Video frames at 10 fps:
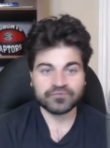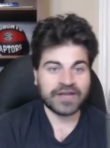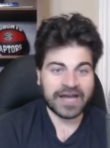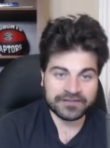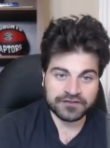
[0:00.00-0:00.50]

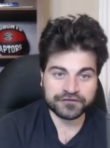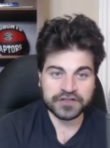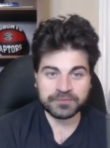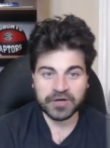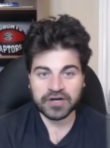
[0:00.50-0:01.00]
at the
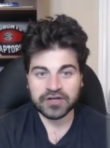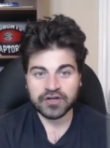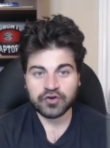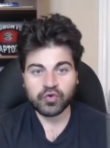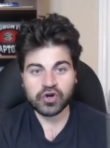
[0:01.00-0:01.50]
FIBA
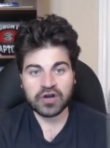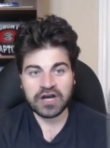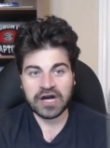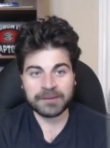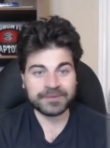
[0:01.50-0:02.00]
World
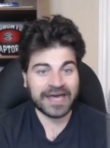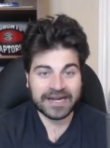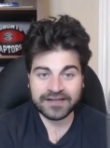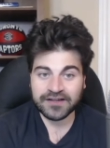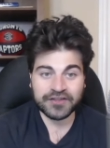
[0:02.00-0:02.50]
Cup.
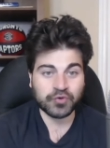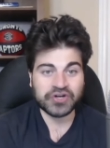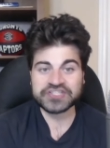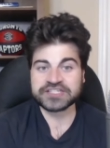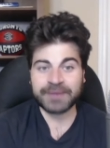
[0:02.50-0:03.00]
Canada, they were
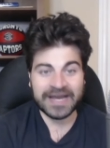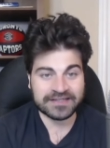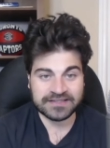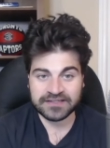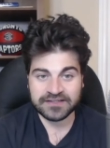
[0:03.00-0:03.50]

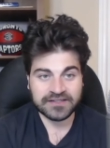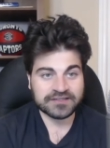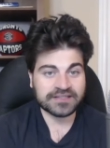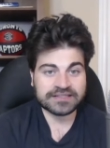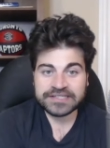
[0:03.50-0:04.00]
expected
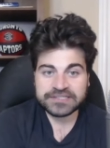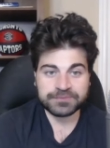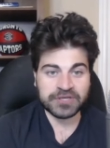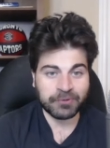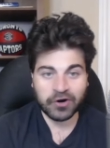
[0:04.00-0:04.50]
to at least
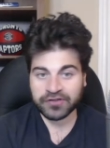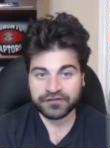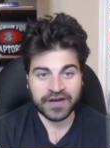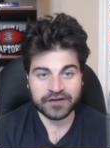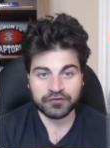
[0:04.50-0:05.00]
be a part of the
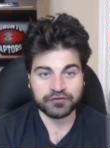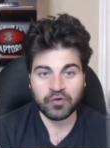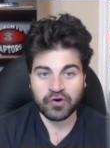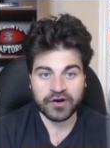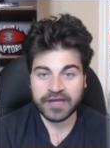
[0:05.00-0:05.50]
Final
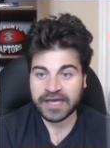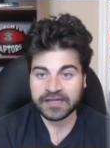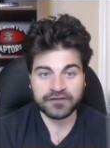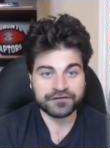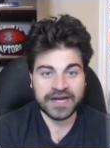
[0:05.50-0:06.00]
Four.
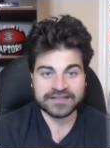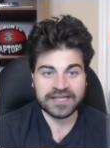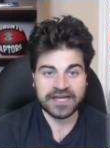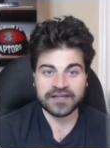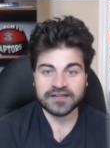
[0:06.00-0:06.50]
And the fact
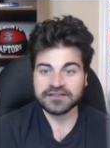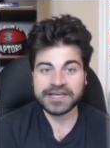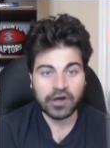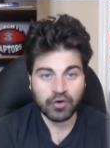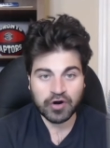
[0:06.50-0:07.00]
that
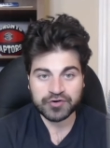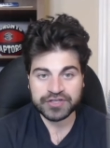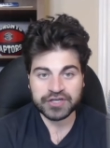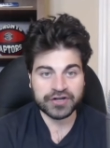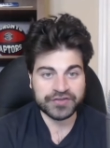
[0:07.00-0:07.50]
they go out
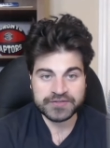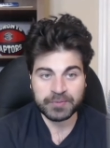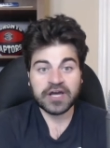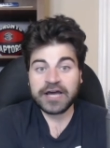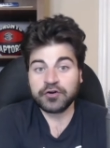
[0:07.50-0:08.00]
here in this
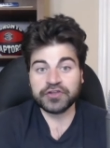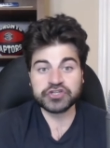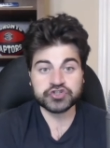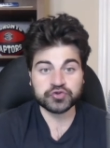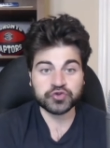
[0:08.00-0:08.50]
spot, I know they
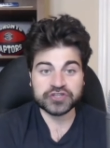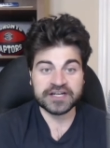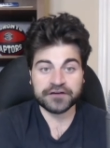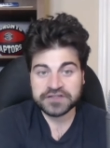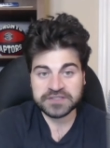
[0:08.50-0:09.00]
drew the
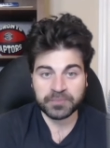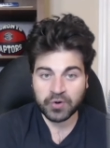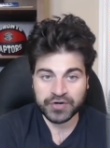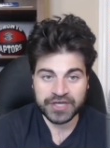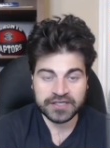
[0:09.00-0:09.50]
toughest
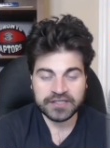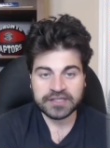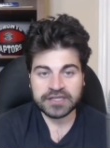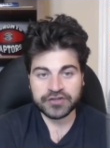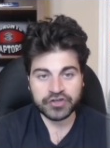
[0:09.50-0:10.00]
opponent
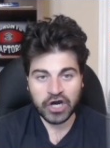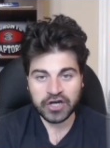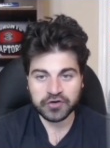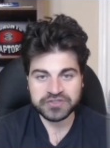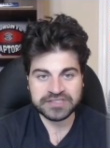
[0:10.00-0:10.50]
in the
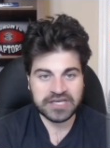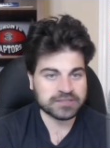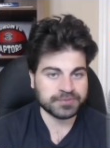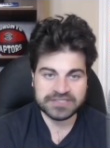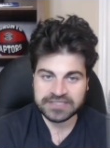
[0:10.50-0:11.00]
knockout
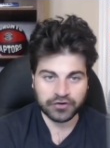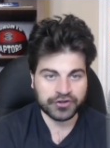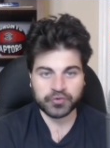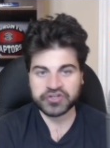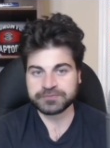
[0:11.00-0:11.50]
stage, but still,
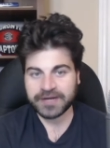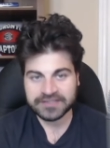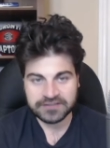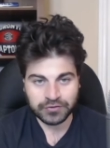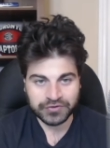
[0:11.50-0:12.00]
they were
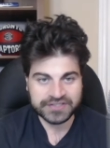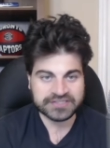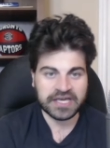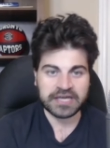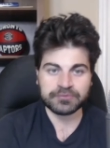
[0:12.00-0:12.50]
expected to win this
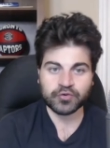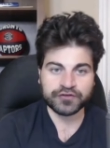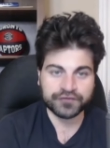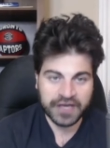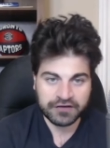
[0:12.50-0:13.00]
game. They were
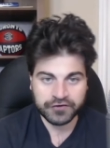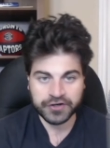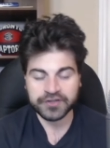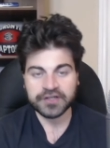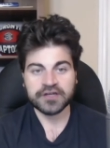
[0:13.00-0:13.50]
favored.